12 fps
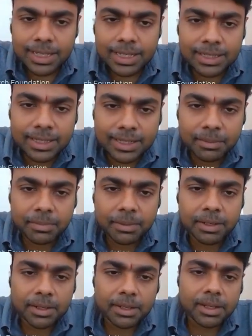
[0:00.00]
This
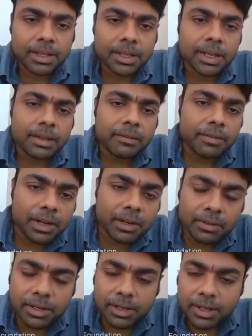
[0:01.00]
apart,
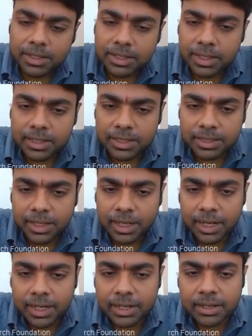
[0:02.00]
whenever a transaction is
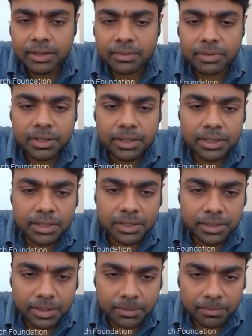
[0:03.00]
carried in a
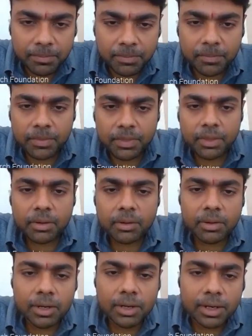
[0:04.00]
fictitious name,
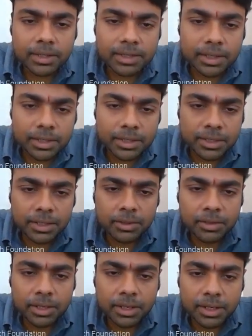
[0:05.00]
or a transaction
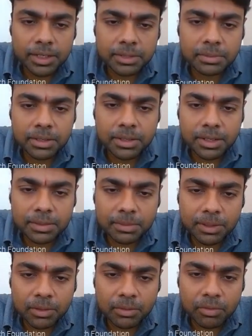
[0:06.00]
or an arrangement in
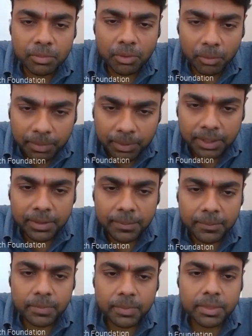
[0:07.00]
respect of a property
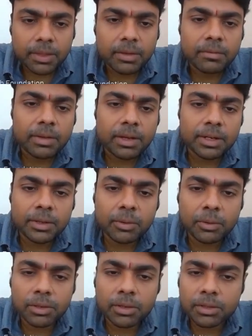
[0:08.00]
where the
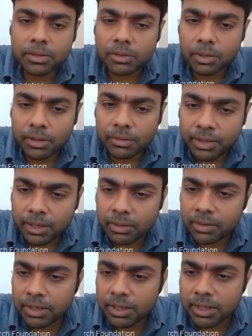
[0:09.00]
owner is not aware
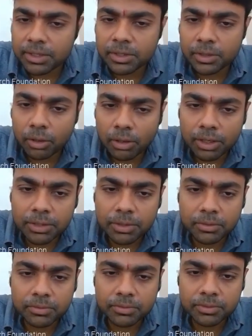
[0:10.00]
or denies knowledge
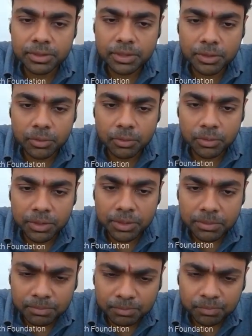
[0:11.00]
of such
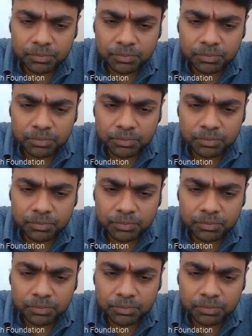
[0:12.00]
ownership,